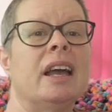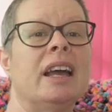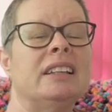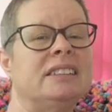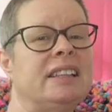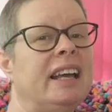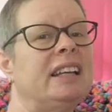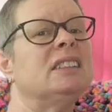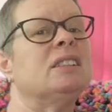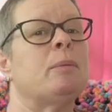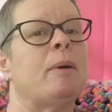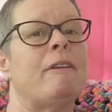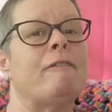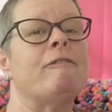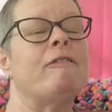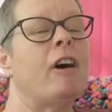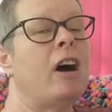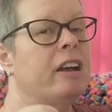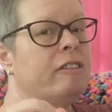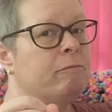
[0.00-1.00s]
it takes
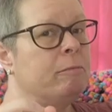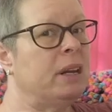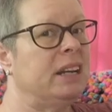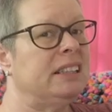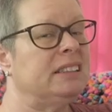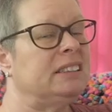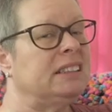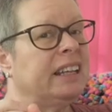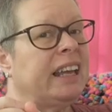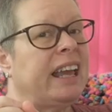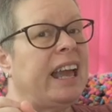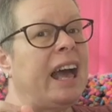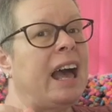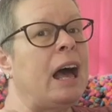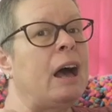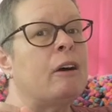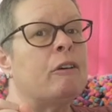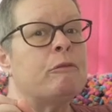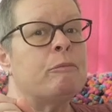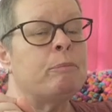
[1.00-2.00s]
about 5 minutes to get
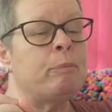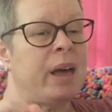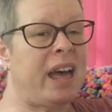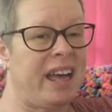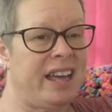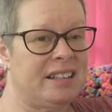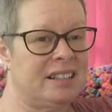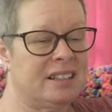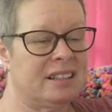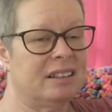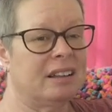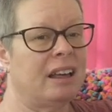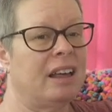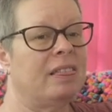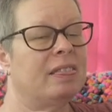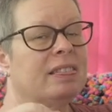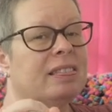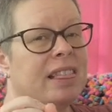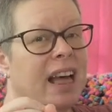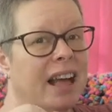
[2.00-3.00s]
out of bed, and
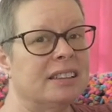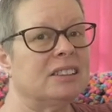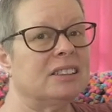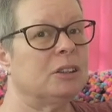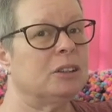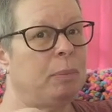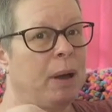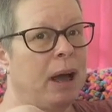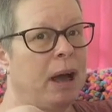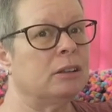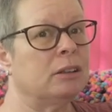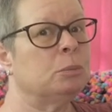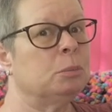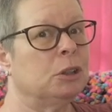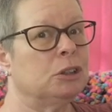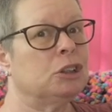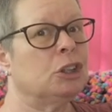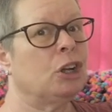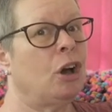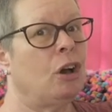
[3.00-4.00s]
that's about as
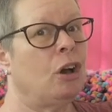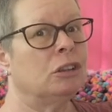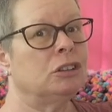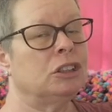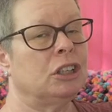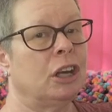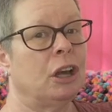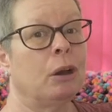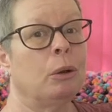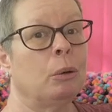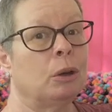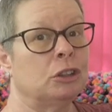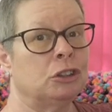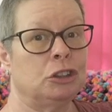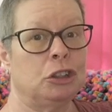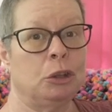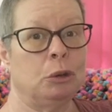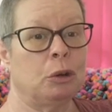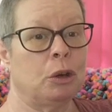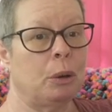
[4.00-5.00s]
much cardio
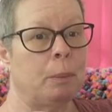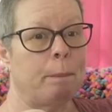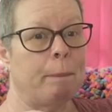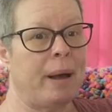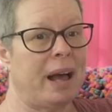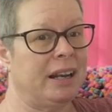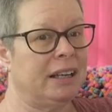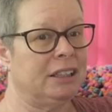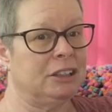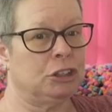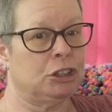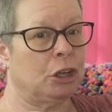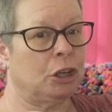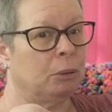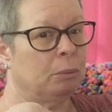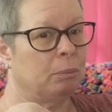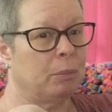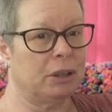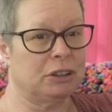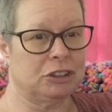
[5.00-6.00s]
as you can manage
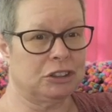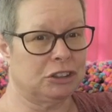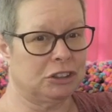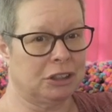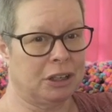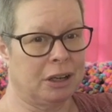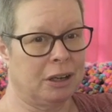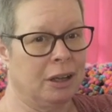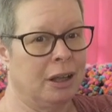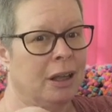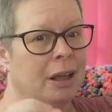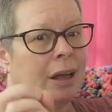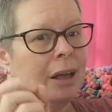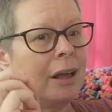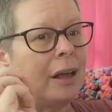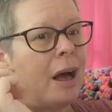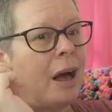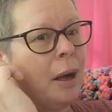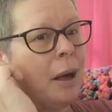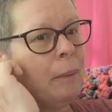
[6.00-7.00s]
and muster.
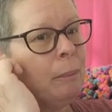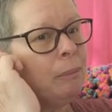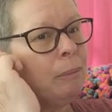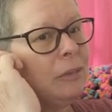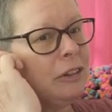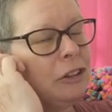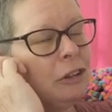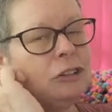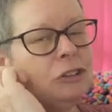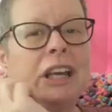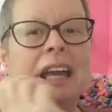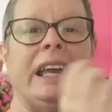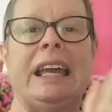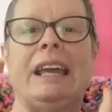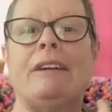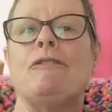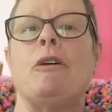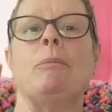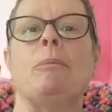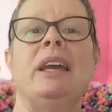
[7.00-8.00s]
So take
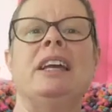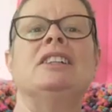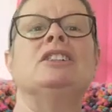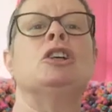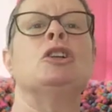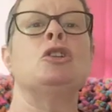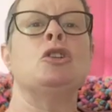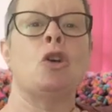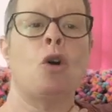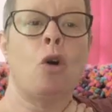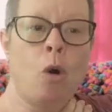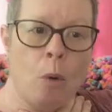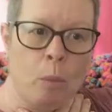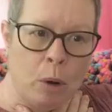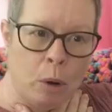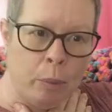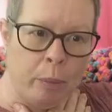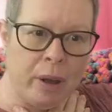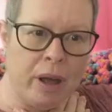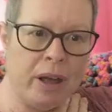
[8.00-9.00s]
it from me as a
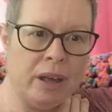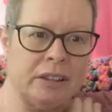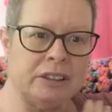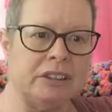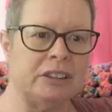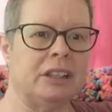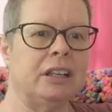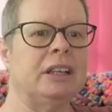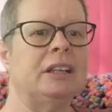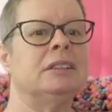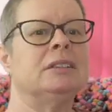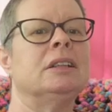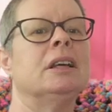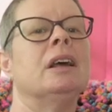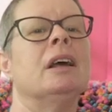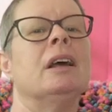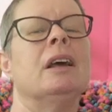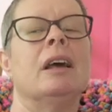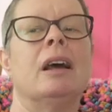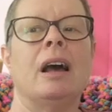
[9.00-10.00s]
normal person.
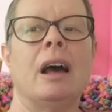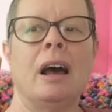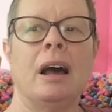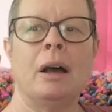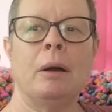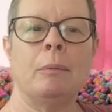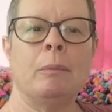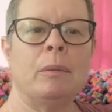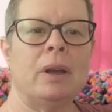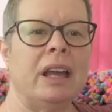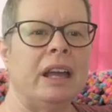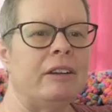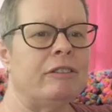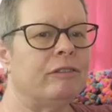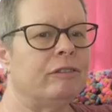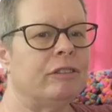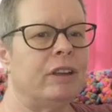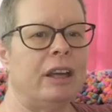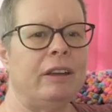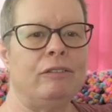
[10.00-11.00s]

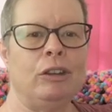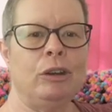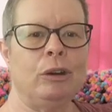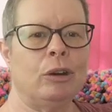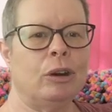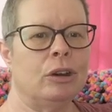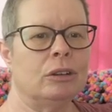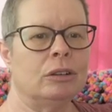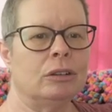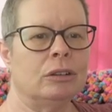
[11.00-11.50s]
If you